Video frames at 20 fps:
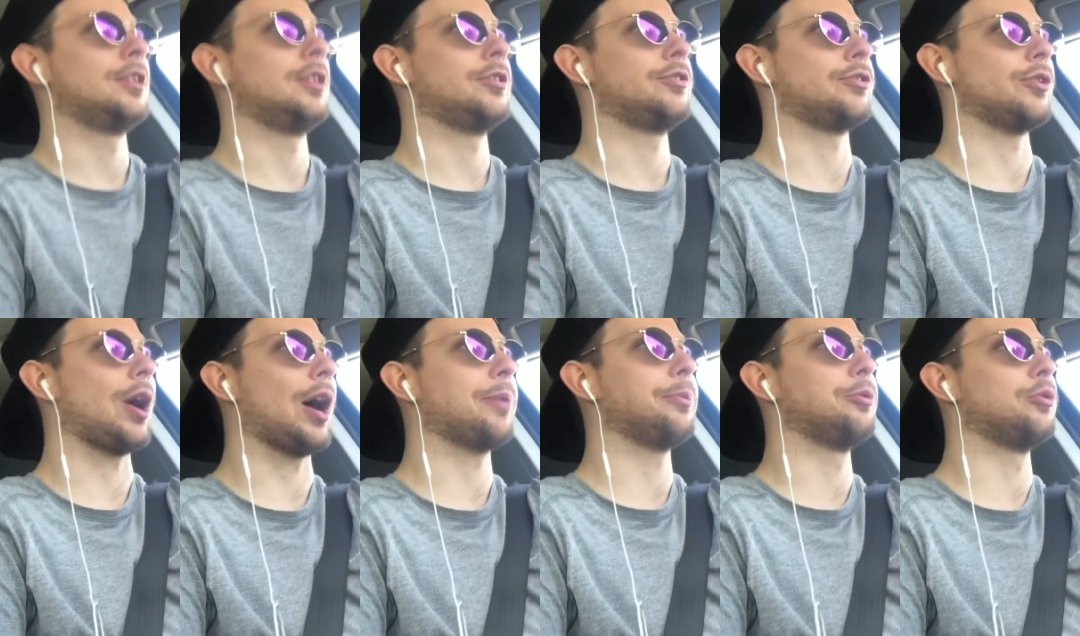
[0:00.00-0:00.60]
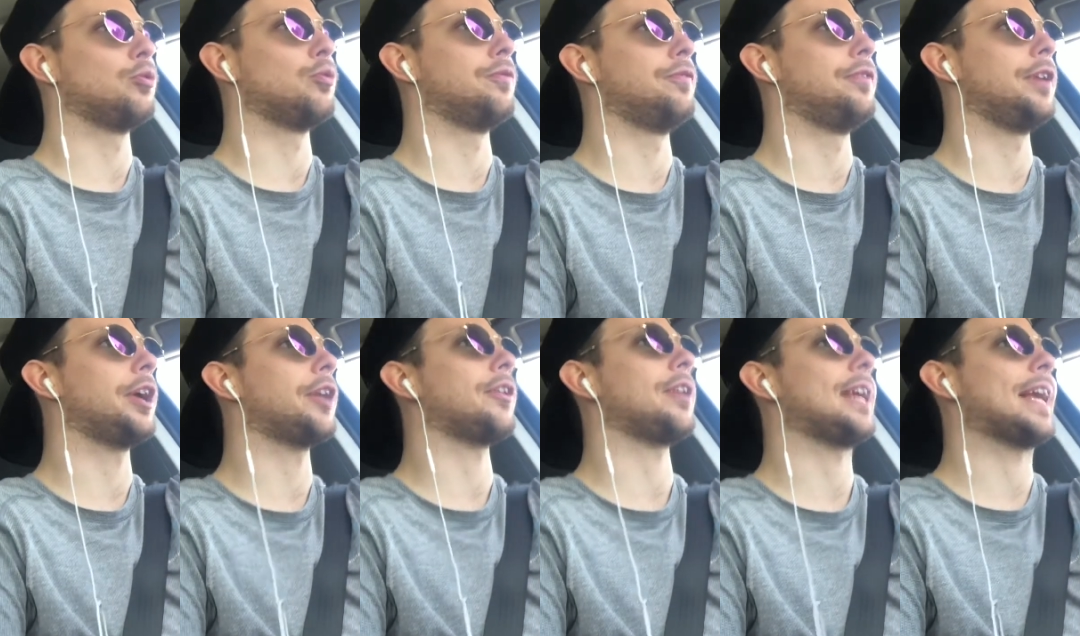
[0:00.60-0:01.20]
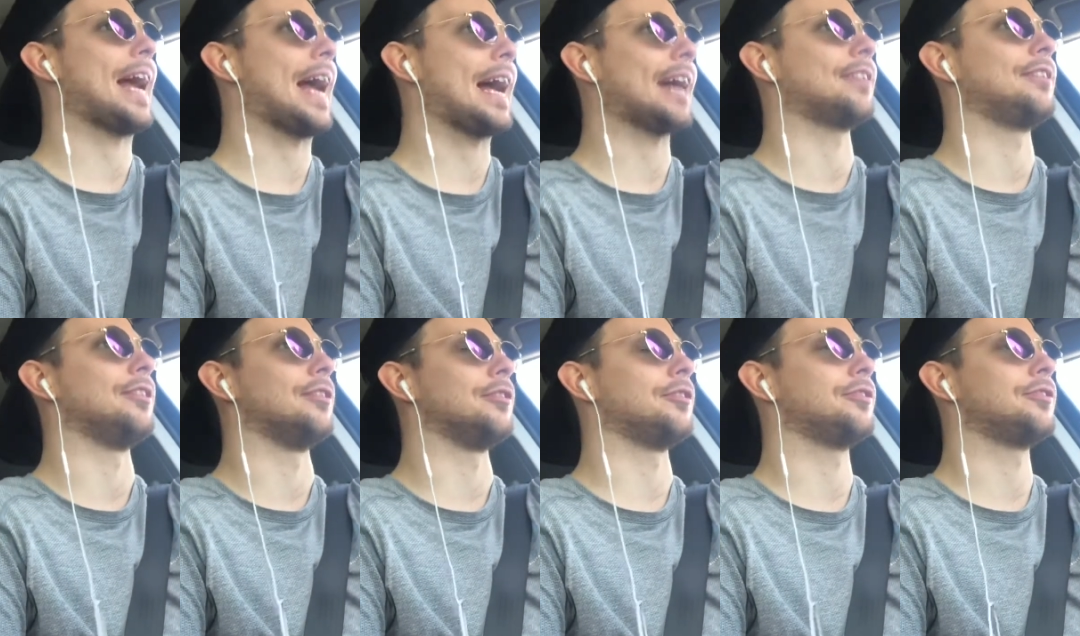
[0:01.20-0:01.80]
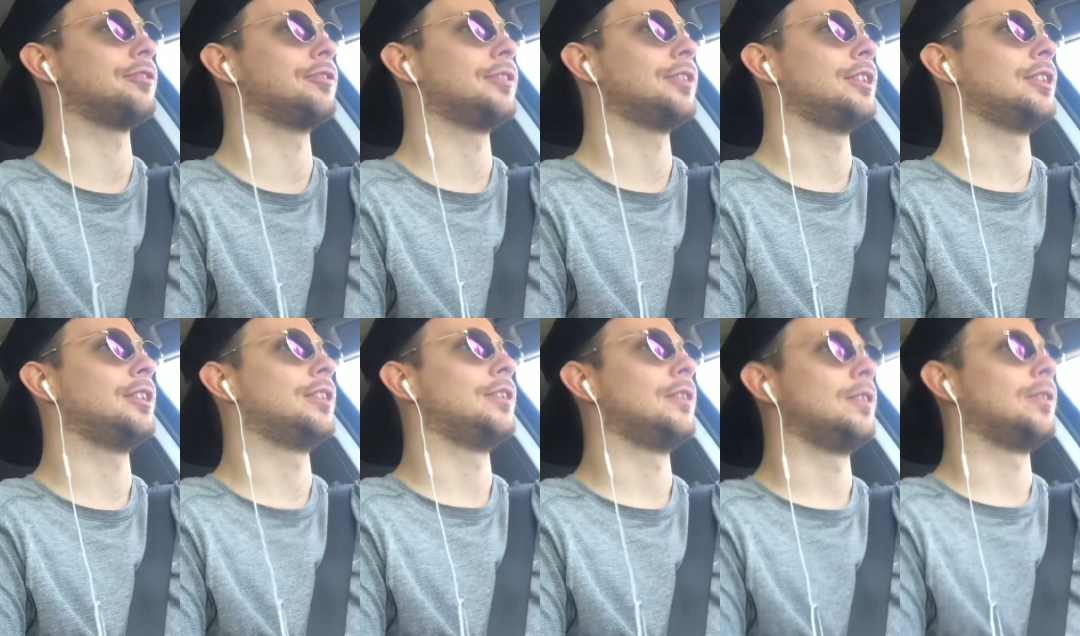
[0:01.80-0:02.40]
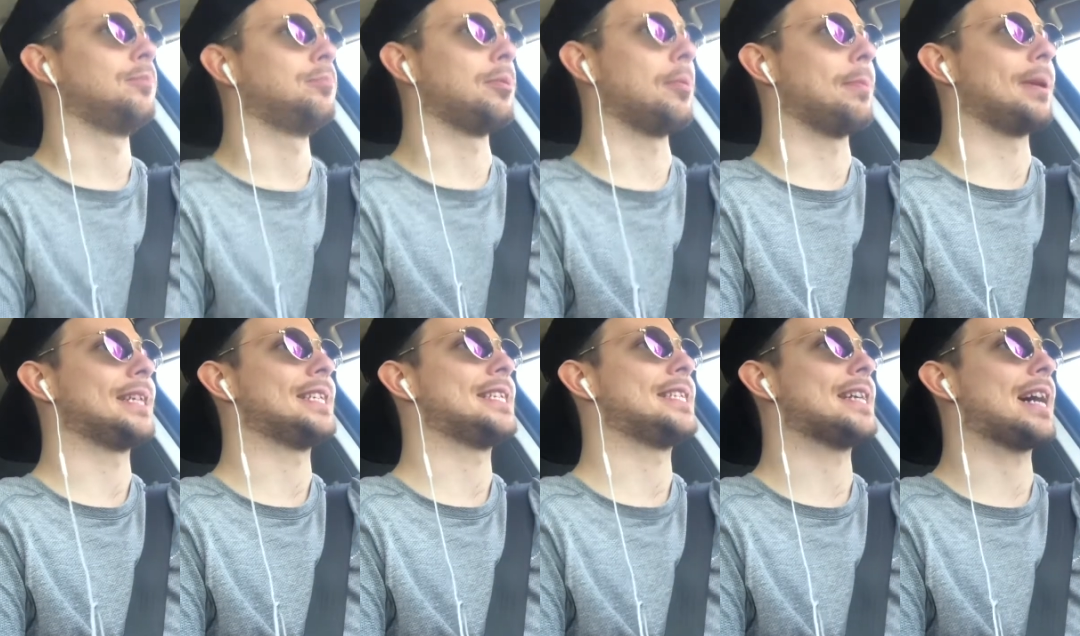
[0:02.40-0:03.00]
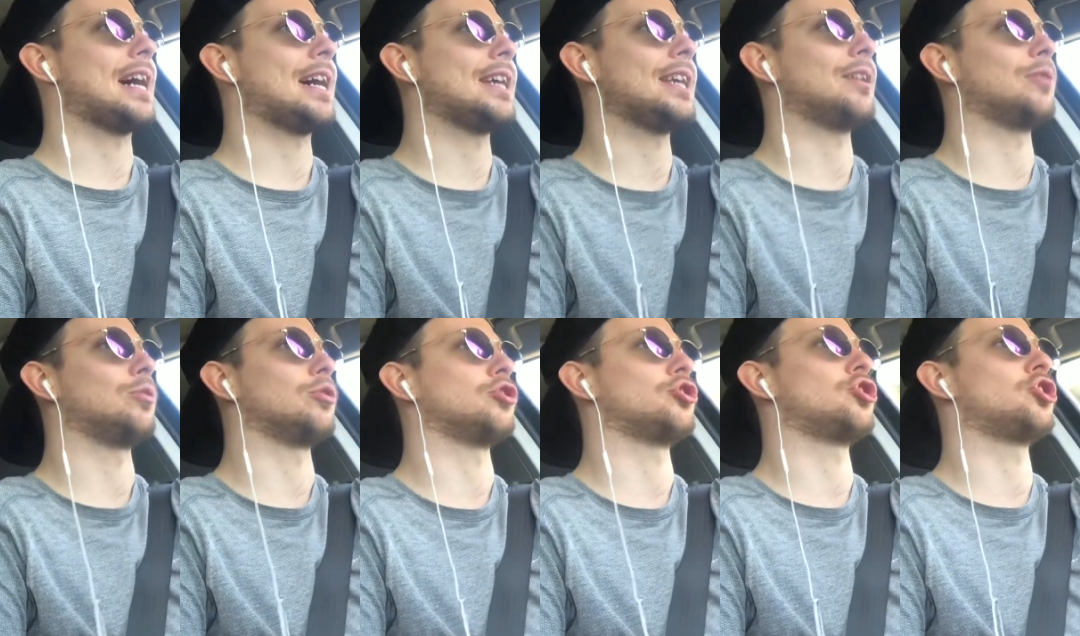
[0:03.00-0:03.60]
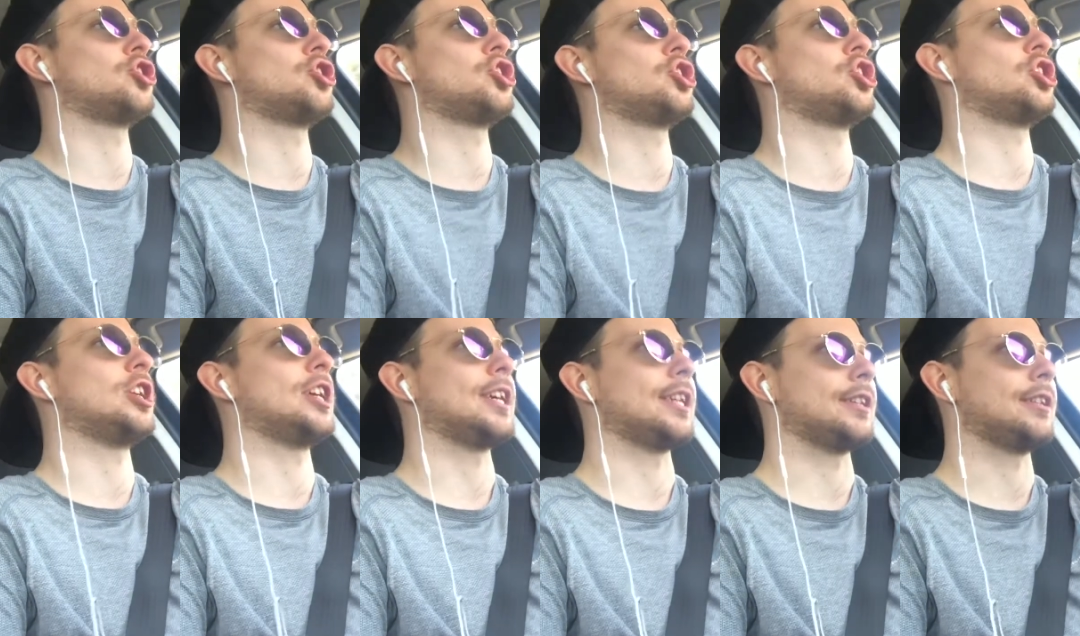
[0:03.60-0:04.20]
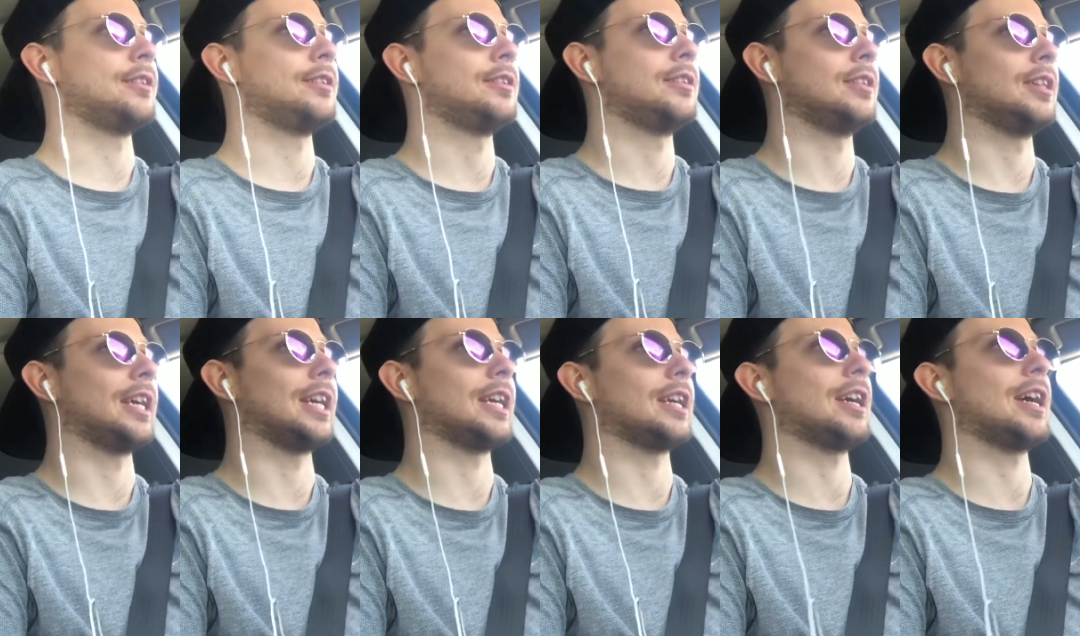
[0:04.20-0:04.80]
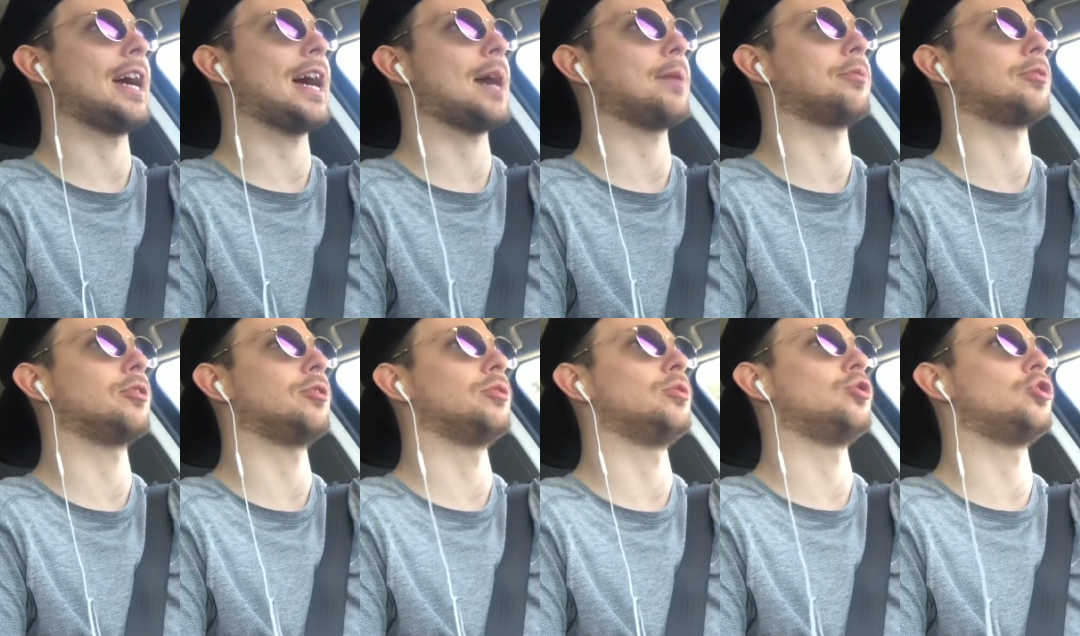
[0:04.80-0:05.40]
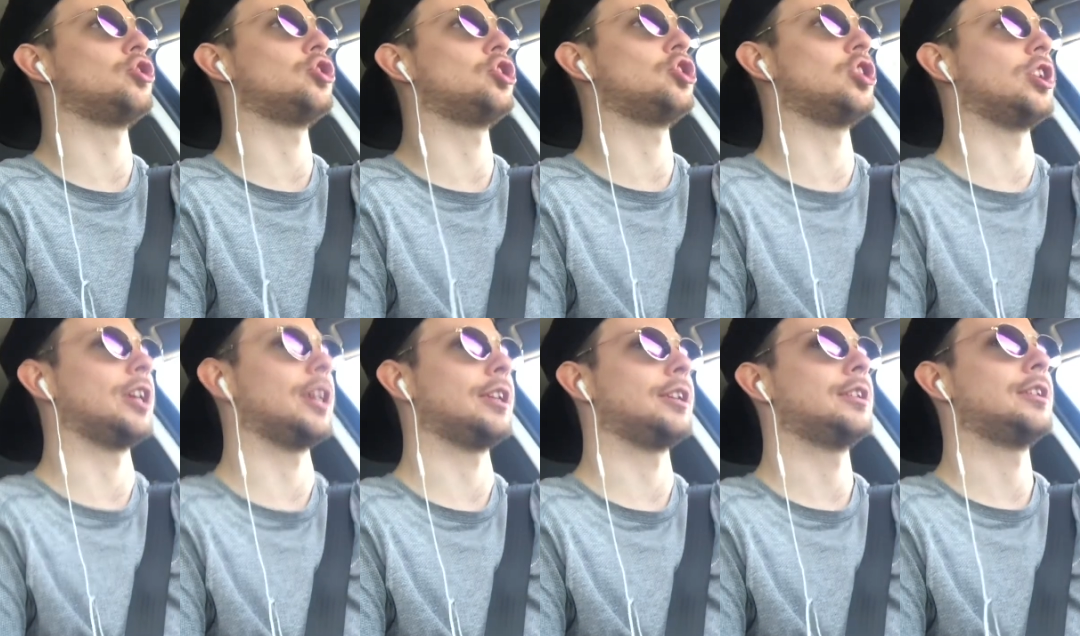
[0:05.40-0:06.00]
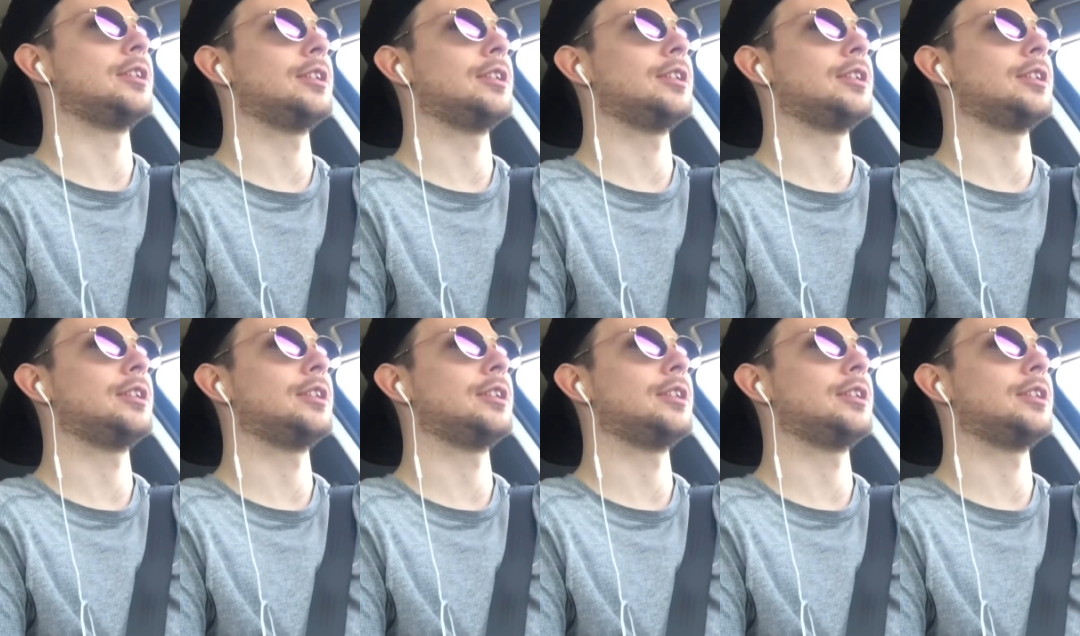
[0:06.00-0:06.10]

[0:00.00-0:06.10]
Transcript: So I was very active, but my diet was shit, like absolute shit.